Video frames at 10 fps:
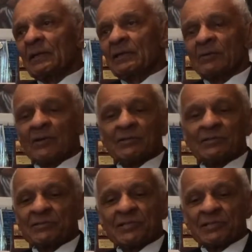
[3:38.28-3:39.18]
You know,
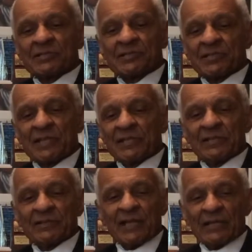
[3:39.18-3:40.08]
just
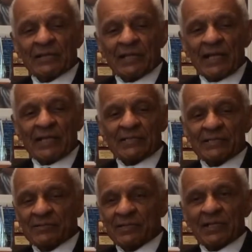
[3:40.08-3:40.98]
thinking of that
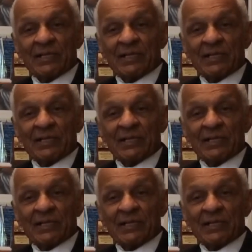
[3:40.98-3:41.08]
last,